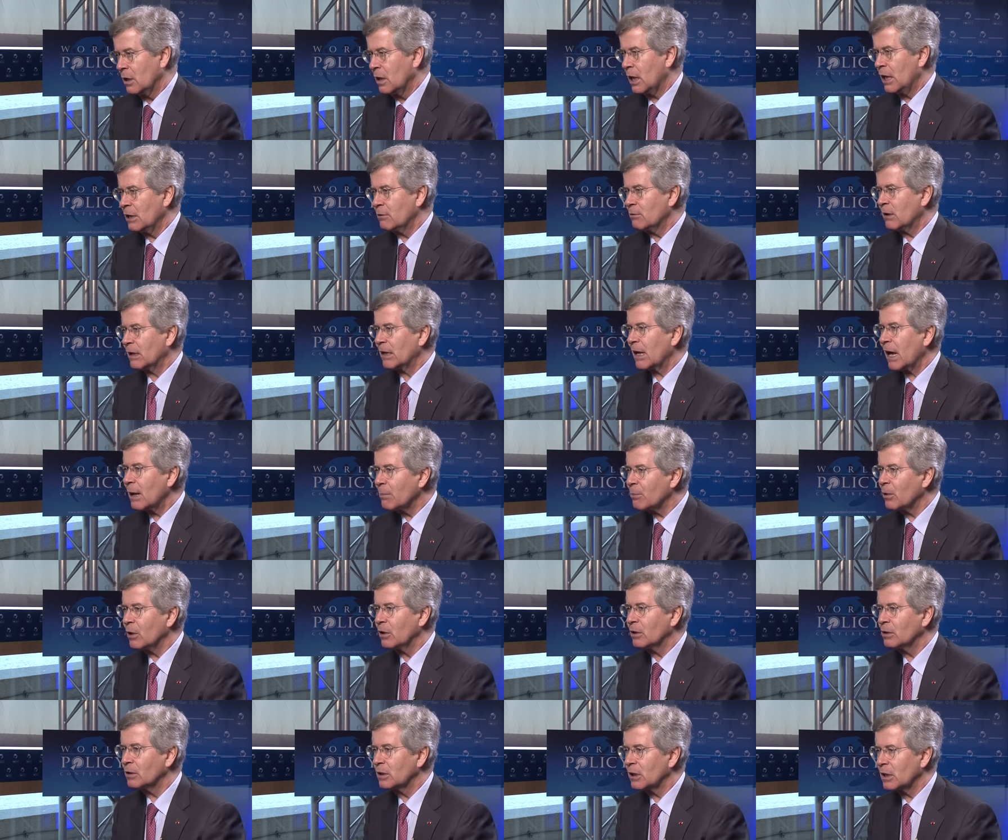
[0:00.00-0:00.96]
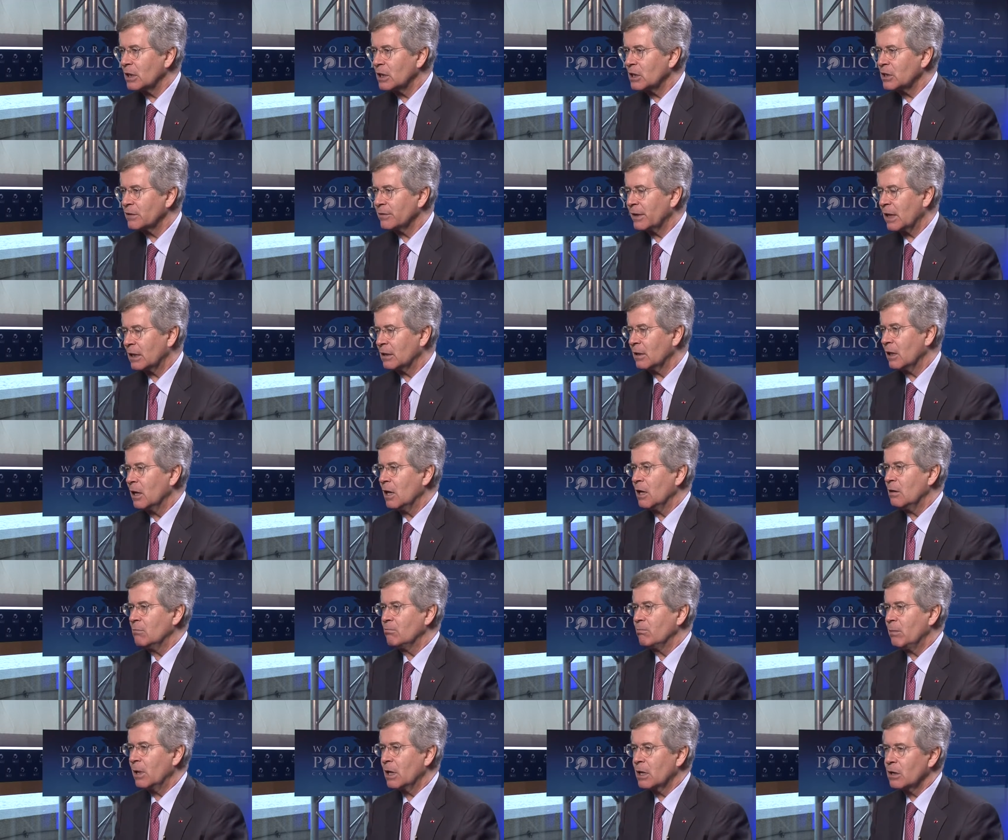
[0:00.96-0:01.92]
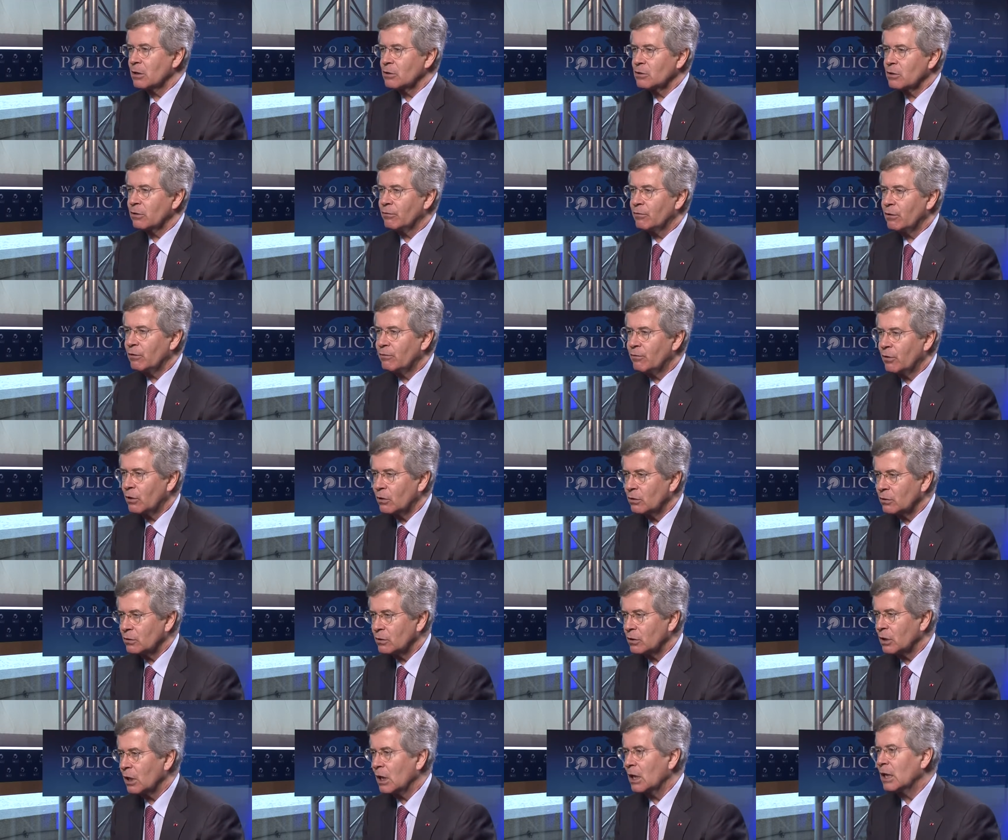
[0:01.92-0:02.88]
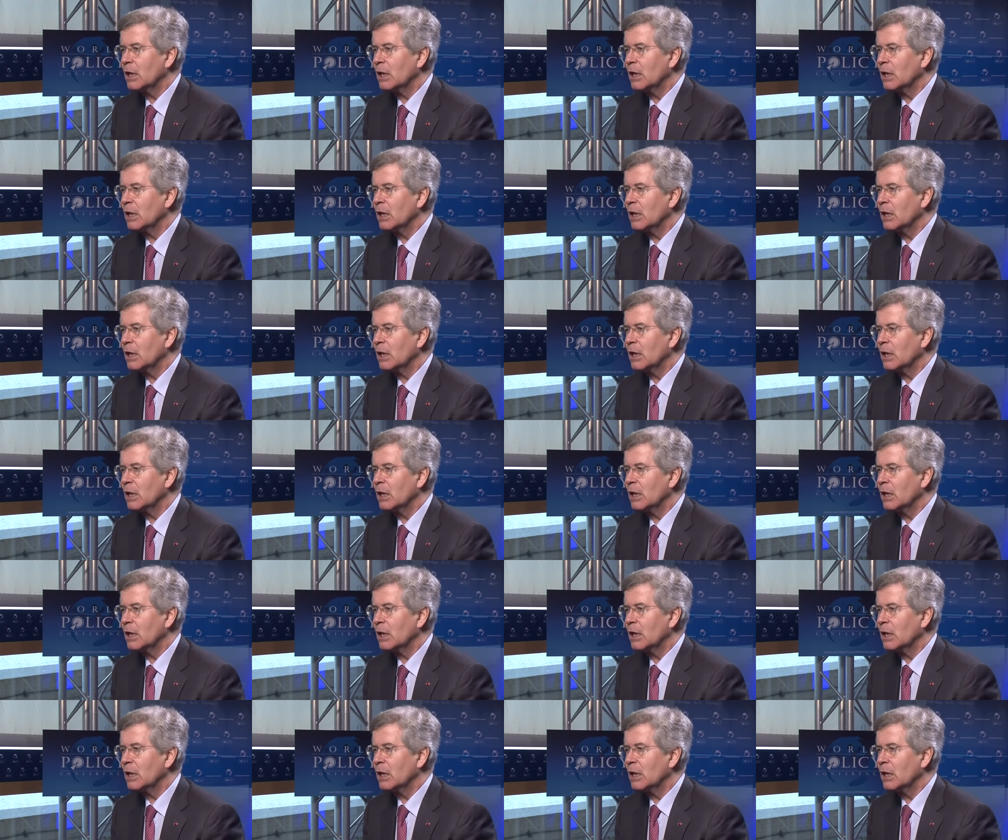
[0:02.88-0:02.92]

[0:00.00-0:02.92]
And what happened is that because of the vote